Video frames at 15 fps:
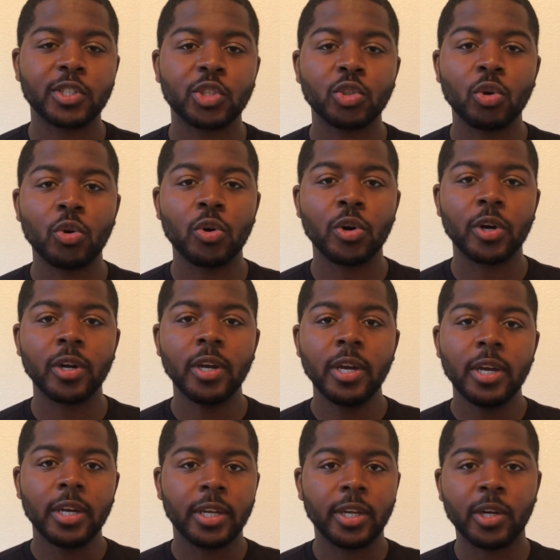store,
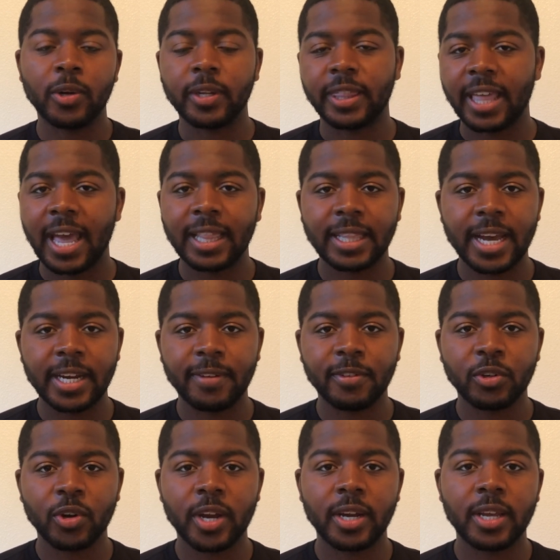that line of
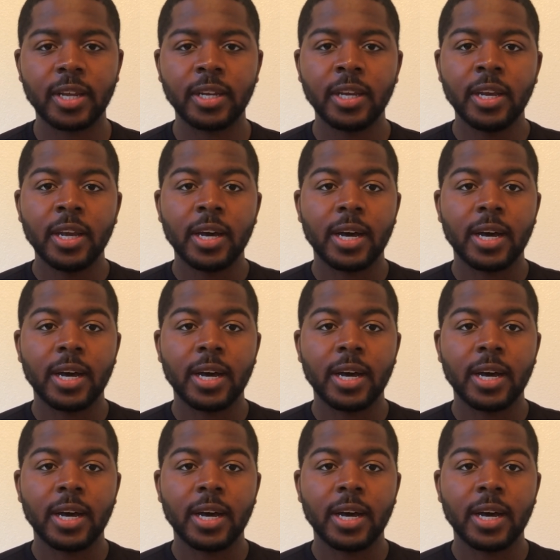credit.